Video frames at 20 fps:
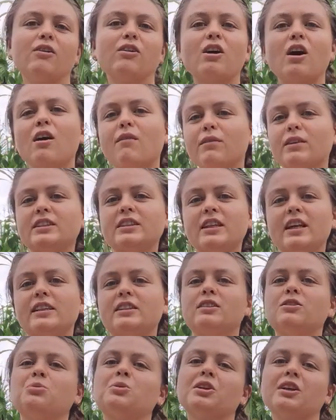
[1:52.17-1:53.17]

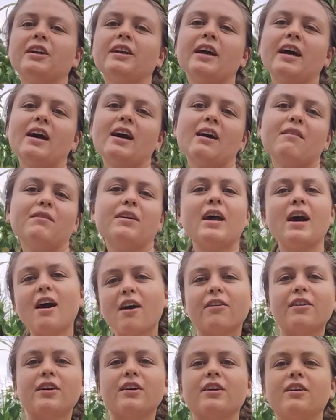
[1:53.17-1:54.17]
conversations we're gonna have and
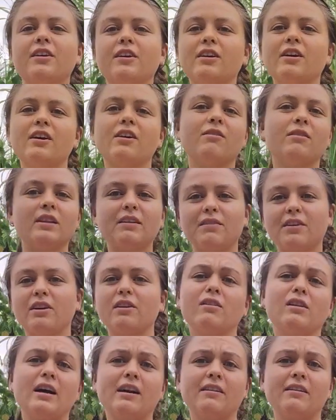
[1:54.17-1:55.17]
how they're gonna go, and living
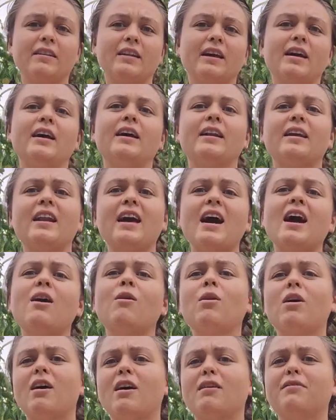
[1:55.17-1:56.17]
it all out in the head. And
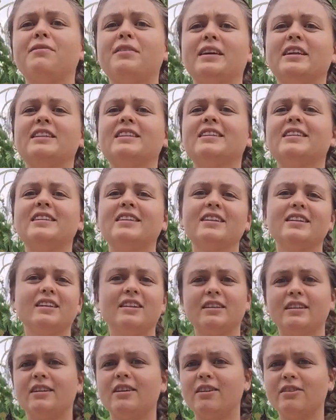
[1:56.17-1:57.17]
how often
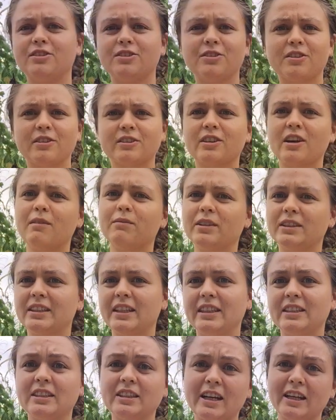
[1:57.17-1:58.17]
do those
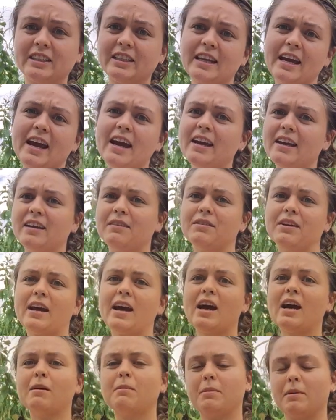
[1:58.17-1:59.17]
conversations actually A, even
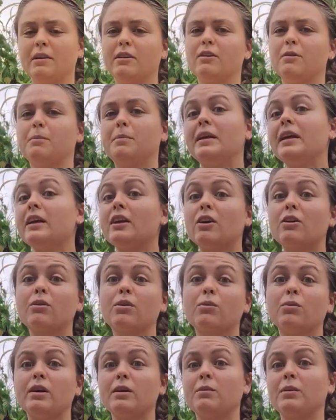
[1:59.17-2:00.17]
happen, or B, go
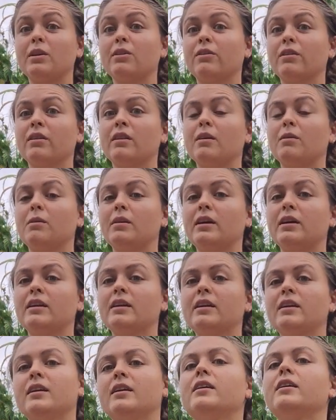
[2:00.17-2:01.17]
the way we thought they were?
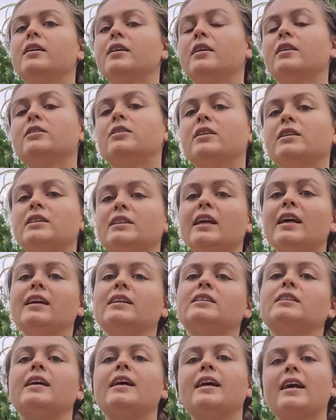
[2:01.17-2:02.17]
So it's
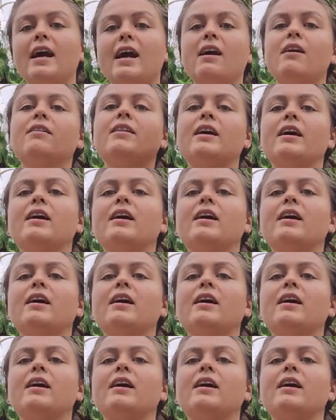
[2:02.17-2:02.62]
like, how